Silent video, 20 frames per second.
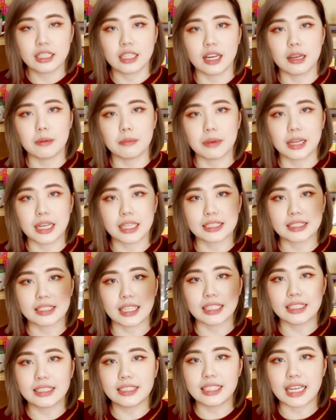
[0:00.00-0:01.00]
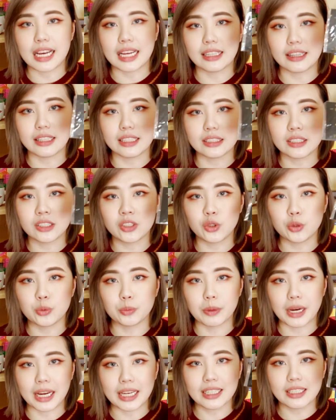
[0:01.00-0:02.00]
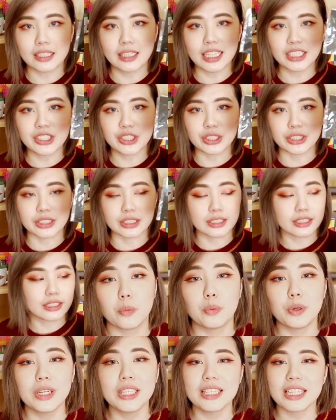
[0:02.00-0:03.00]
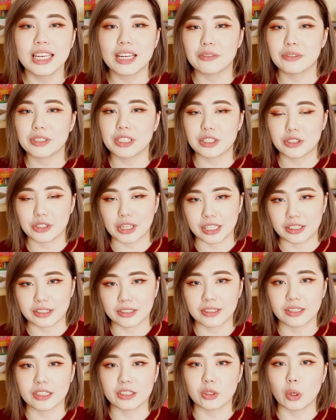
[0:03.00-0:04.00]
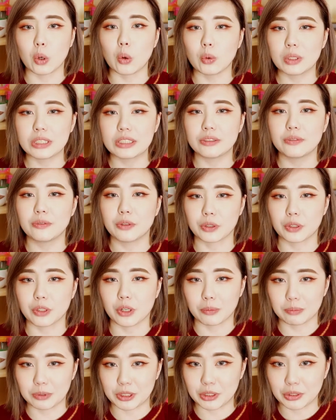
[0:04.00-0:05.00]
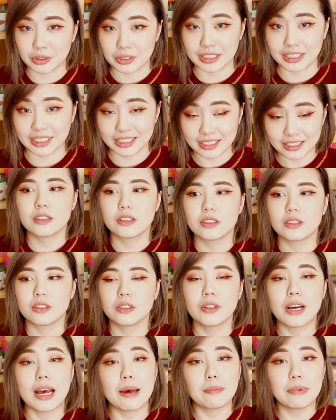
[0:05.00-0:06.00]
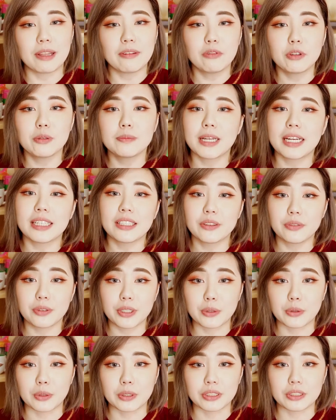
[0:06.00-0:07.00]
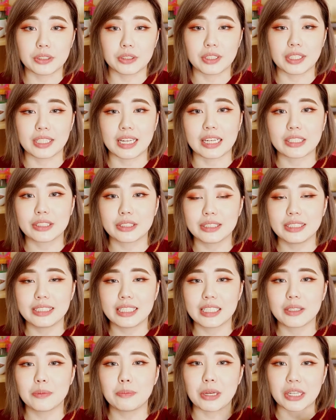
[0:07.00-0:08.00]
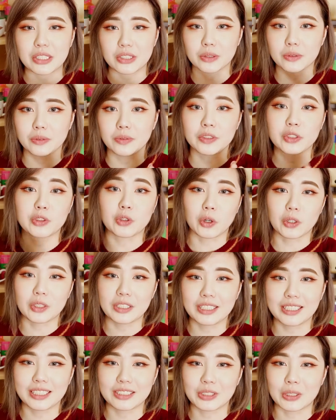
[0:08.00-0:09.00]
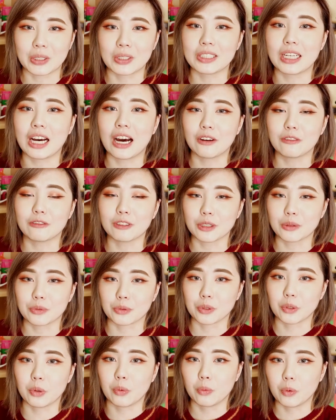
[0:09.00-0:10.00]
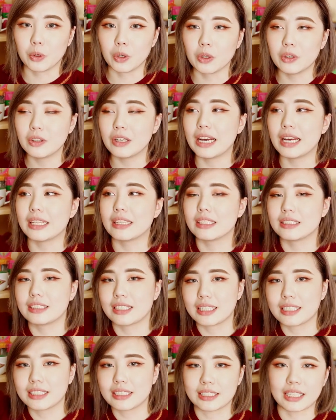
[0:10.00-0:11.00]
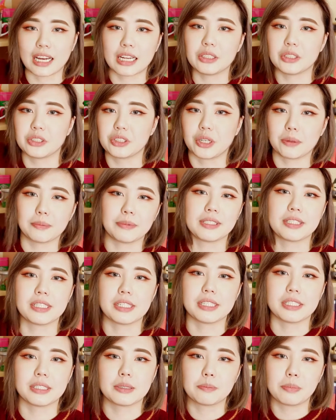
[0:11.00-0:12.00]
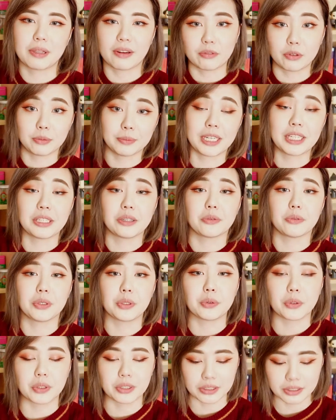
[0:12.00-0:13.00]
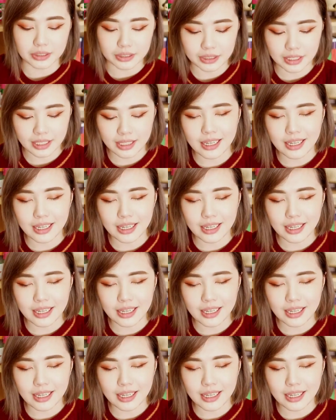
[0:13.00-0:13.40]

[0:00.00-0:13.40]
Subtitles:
I'm excited to add this to my collection. With every attraction, there's always a photo opportunity. So at platform 9 3/4, you can actually take a picture of a trolley that's gone halfway through a wall, and there's like a sign on top that says platform 9 3/4.